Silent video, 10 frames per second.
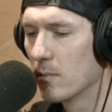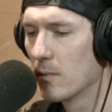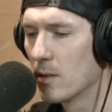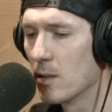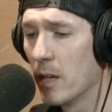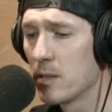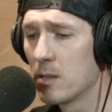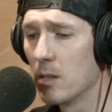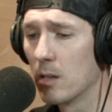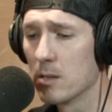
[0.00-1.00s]
So that's
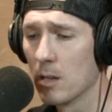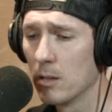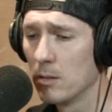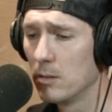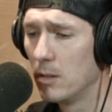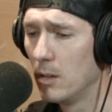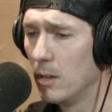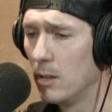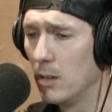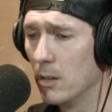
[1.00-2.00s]
sick as hell.
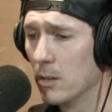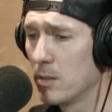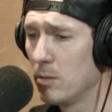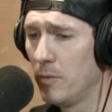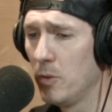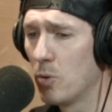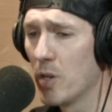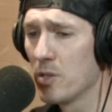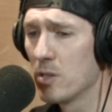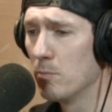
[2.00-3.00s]
Let's do a few
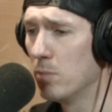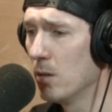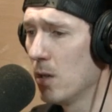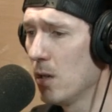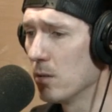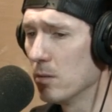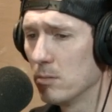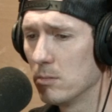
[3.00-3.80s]
questions and bone out, dude.